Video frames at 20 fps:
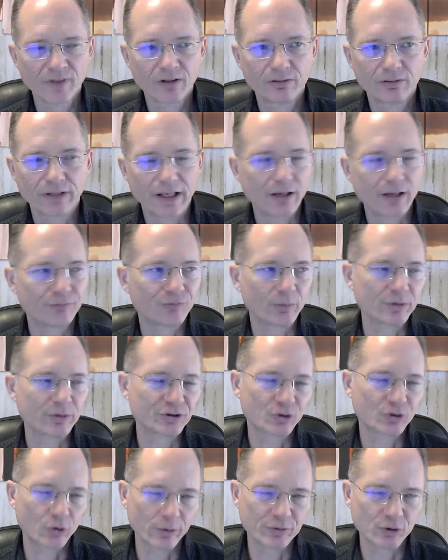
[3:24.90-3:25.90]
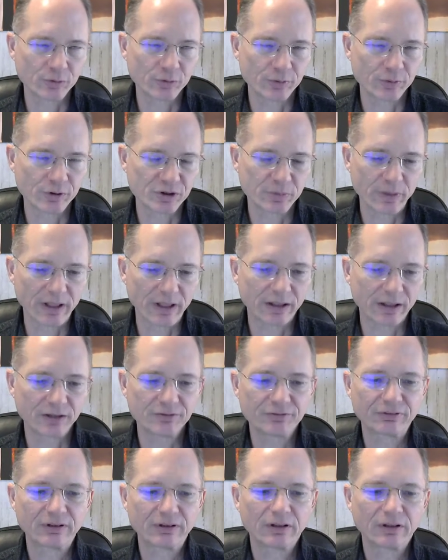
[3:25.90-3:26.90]
Now, from a scriptural
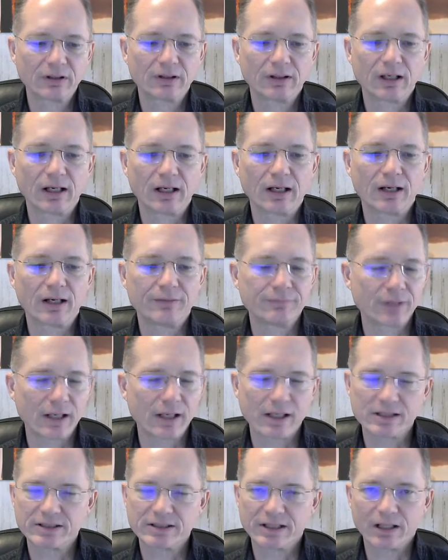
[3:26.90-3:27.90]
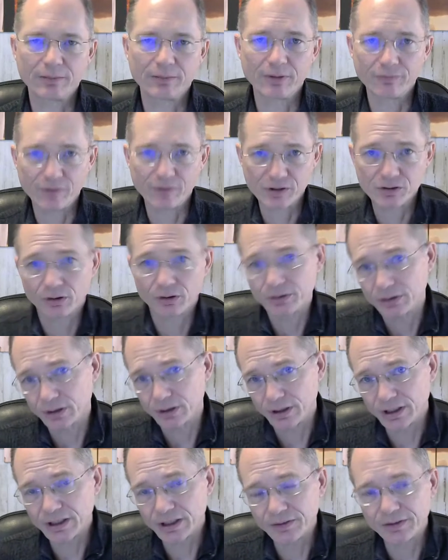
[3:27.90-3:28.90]
perspective, like I said, I'm eventually going
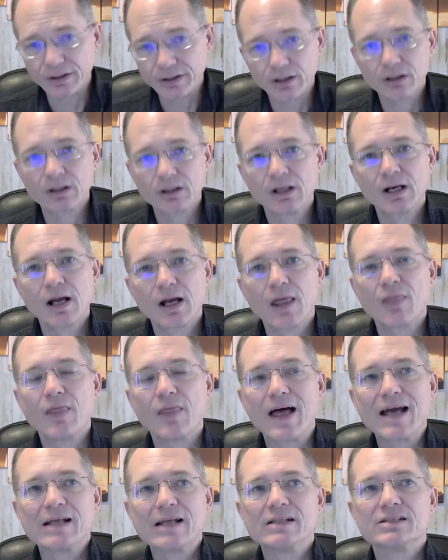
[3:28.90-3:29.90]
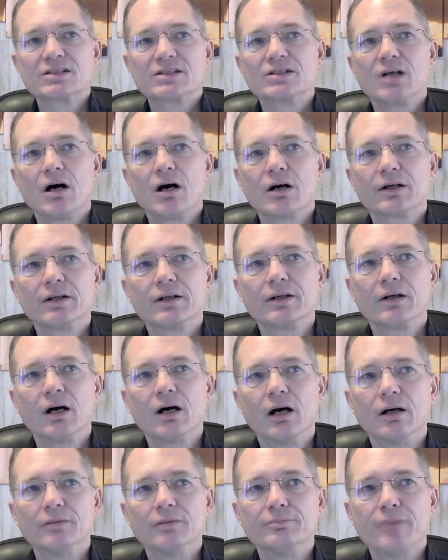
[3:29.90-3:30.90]
to get there. That is talking
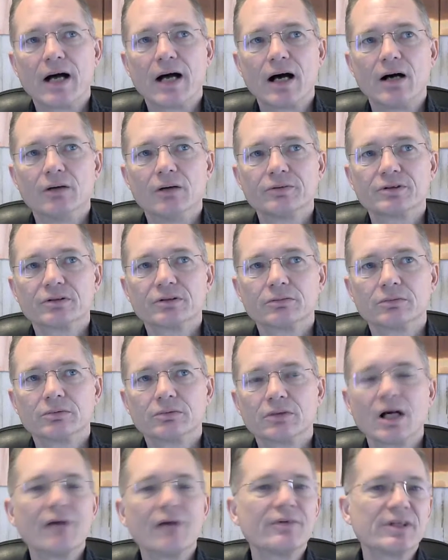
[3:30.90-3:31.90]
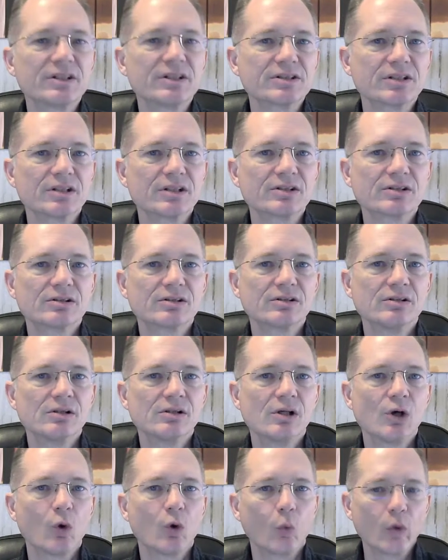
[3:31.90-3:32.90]
about covetousness.
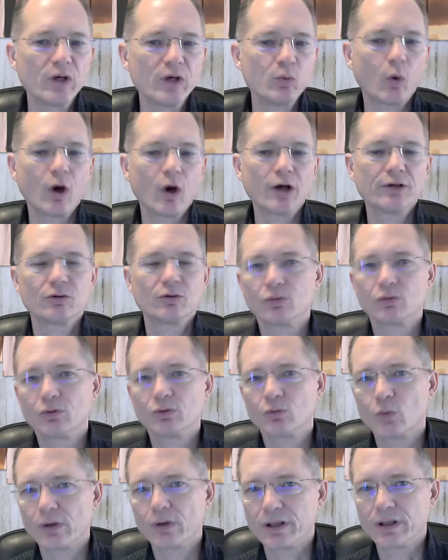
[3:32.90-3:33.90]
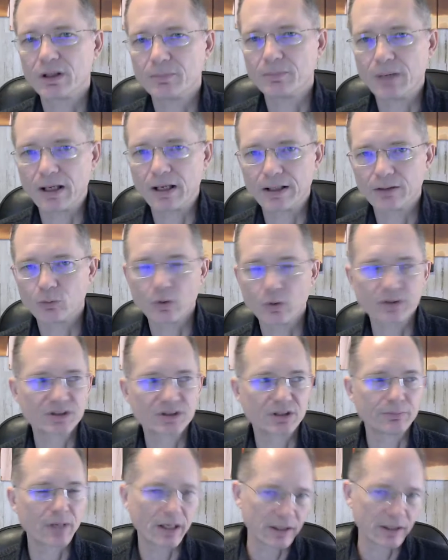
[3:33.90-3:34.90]
We want what
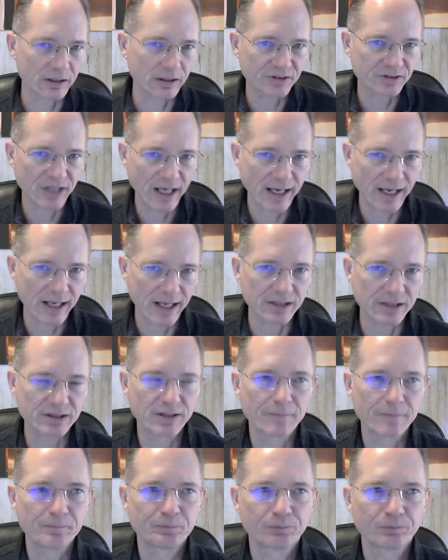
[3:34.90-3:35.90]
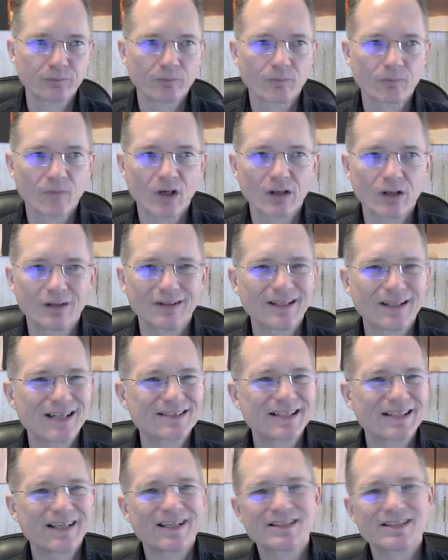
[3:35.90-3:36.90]
somebody else has. Now, is
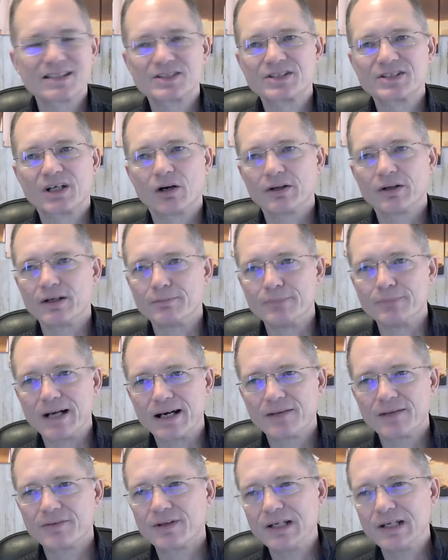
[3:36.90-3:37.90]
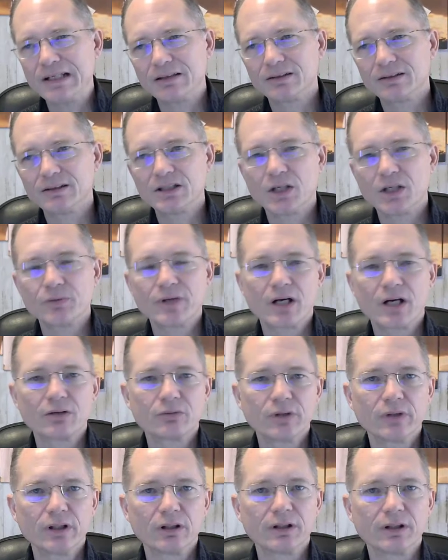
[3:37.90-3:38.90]
that necessarily a bad thing? No, not
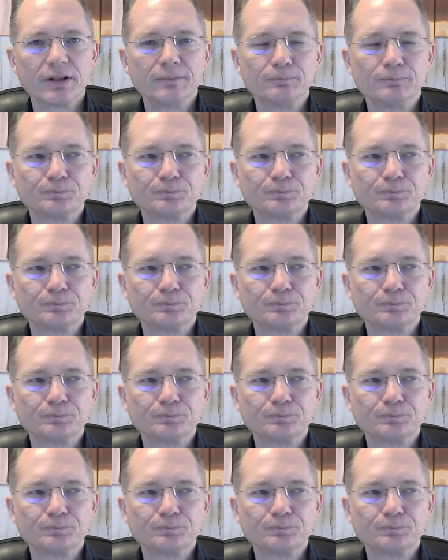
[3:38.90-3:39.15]
really.